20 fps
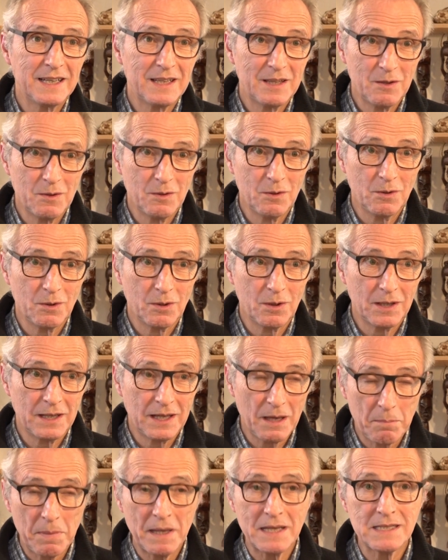The
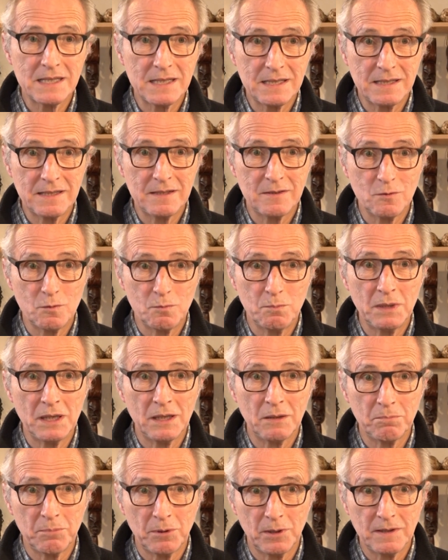capacity to
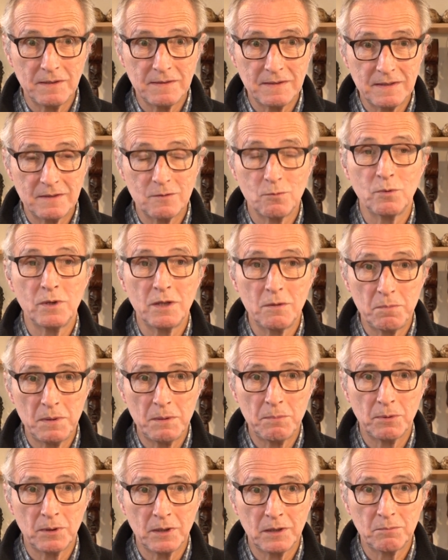build policies with
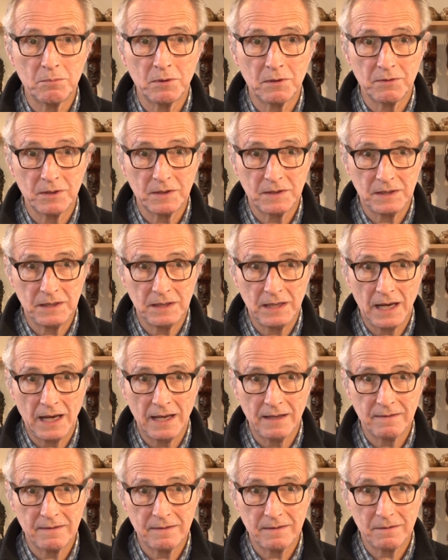people in poverty
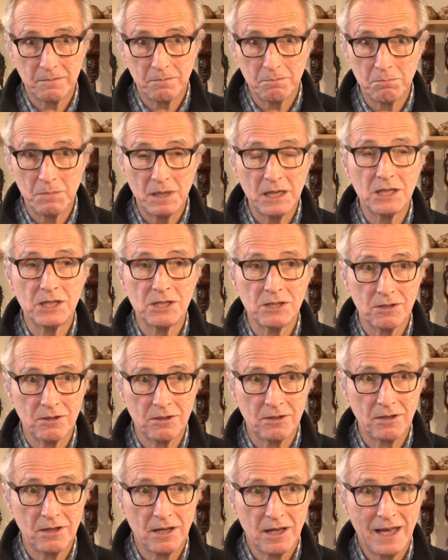has
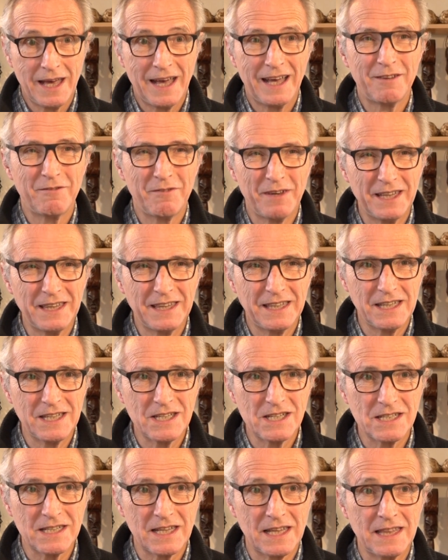major
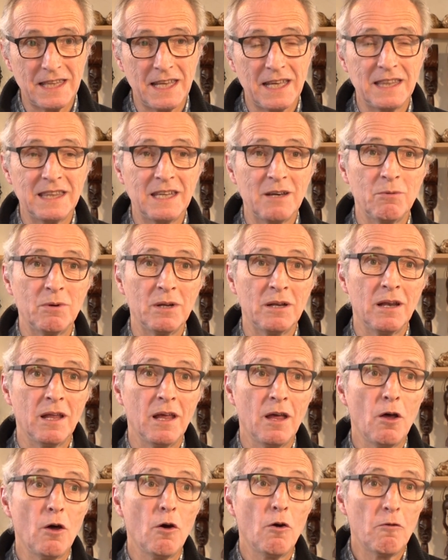advantage, that then they will
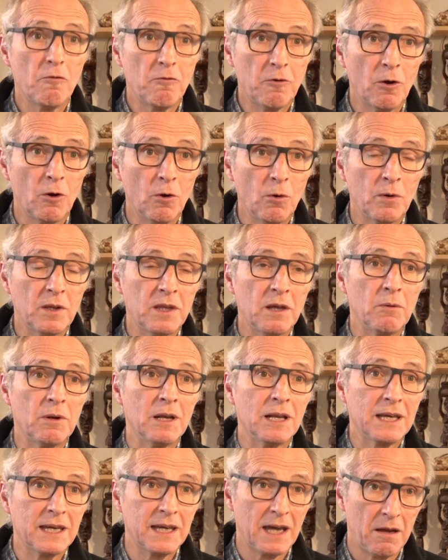follow, they
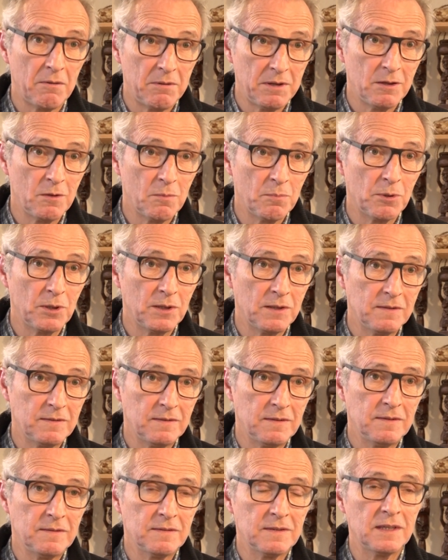will carry the
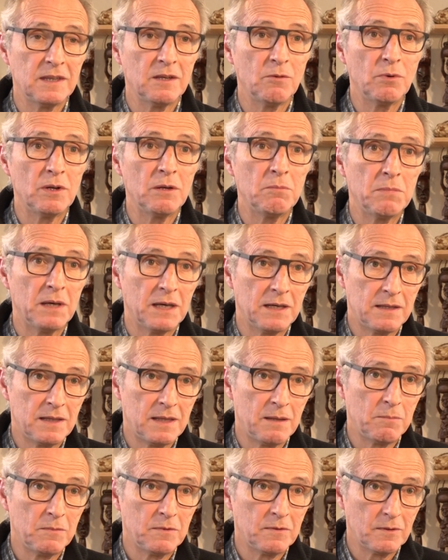policies, and they will make
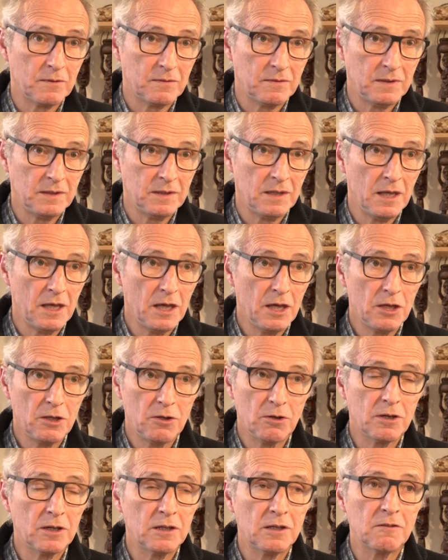them succeed.
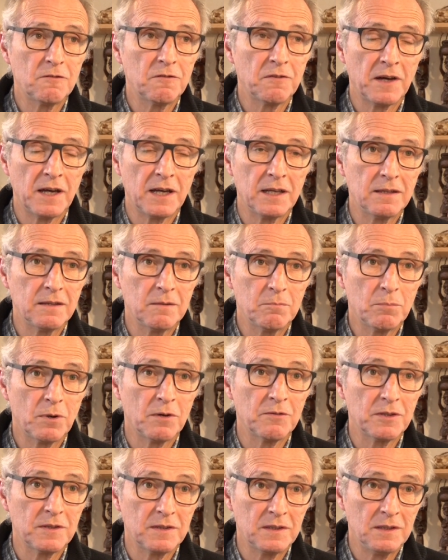You cannot fight
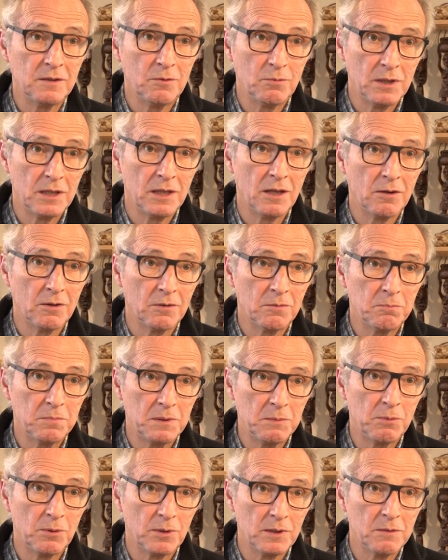poverty without
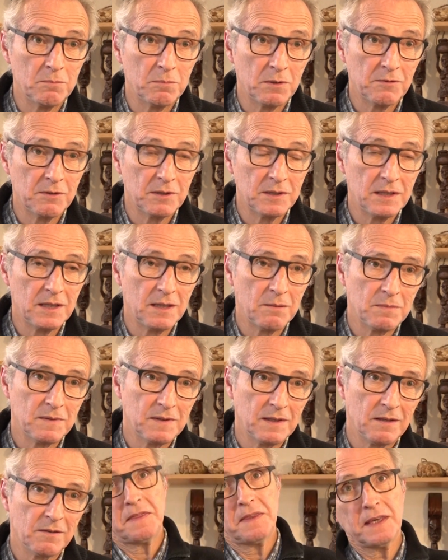people in poverty
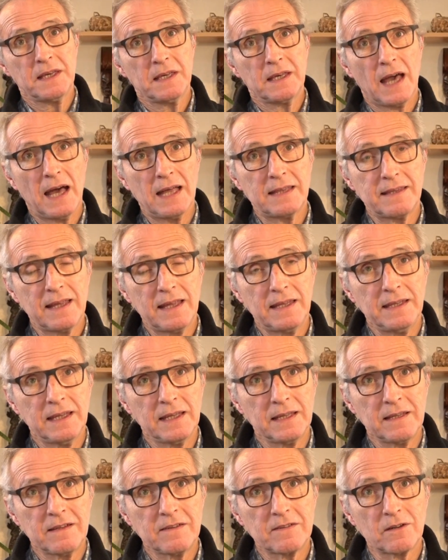themselves. I think
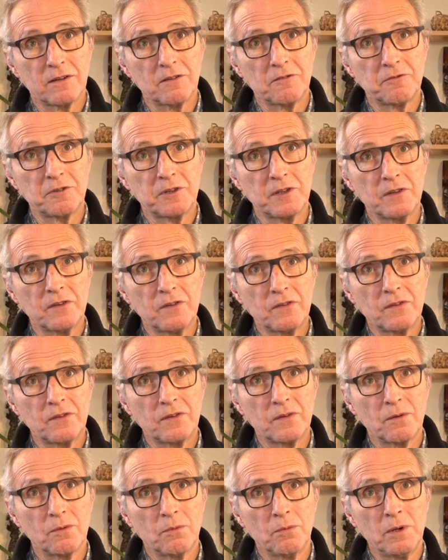attending this
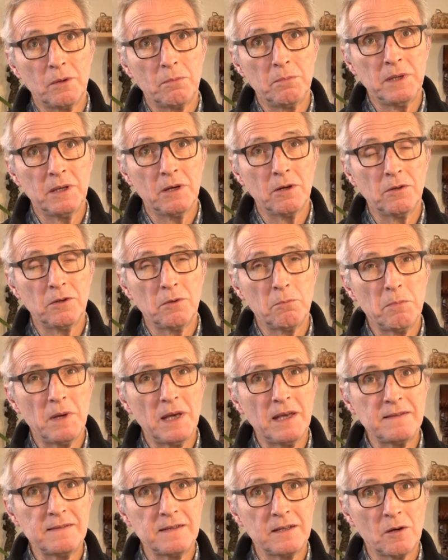conference will be an
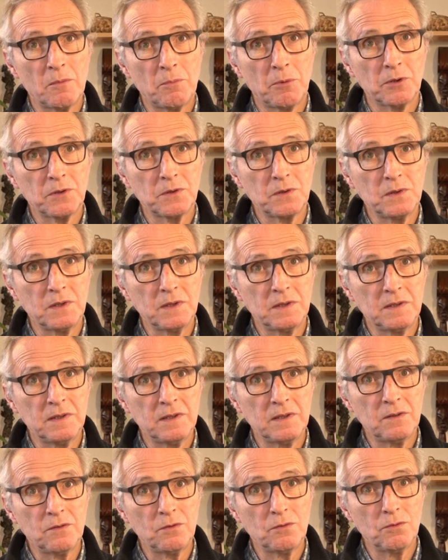amazing
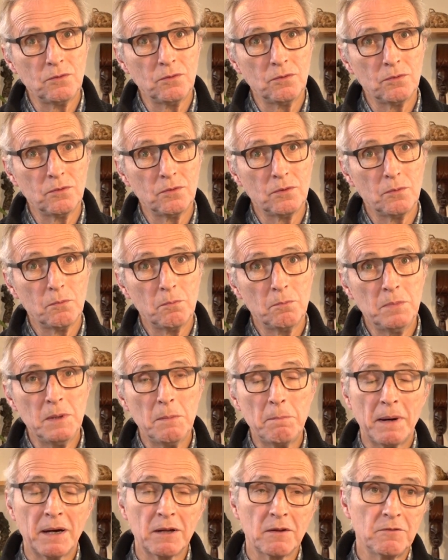opportunity to be
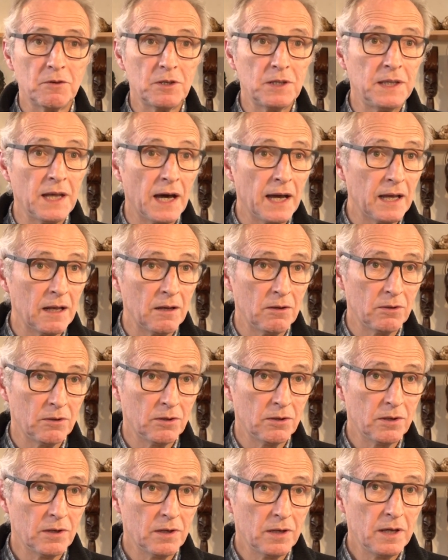part of a
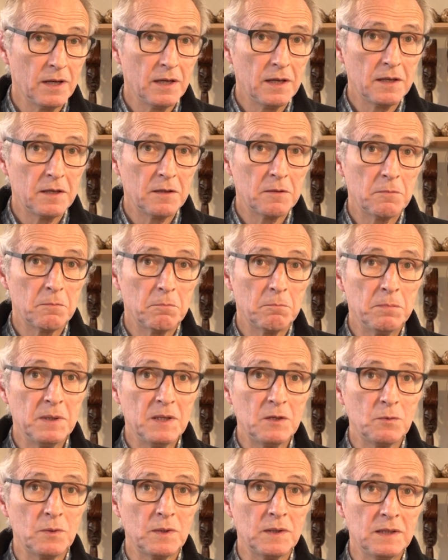dialogue
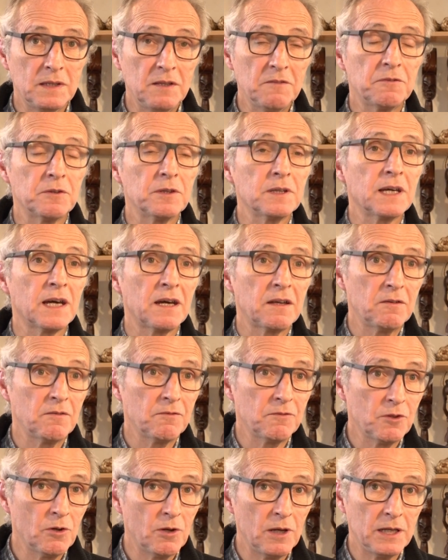between different kinds
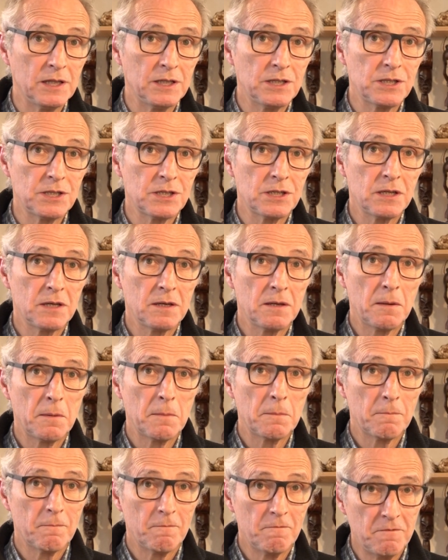of knowledge,
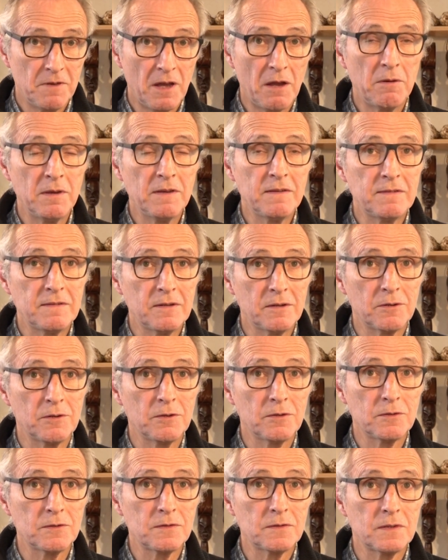very
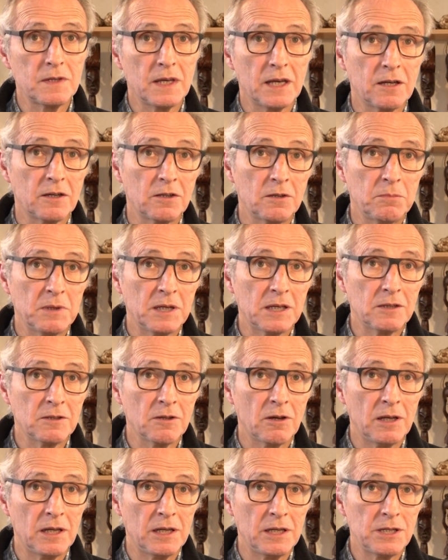serious economic
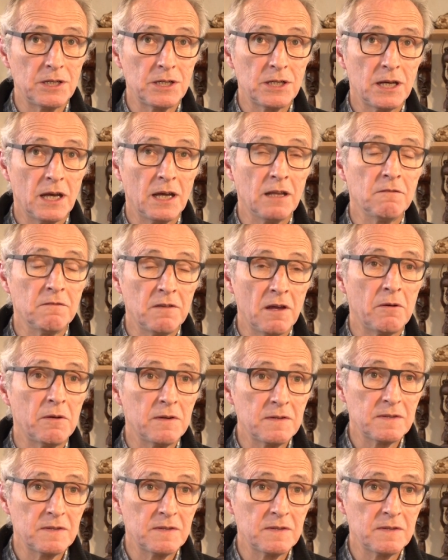knowledge and very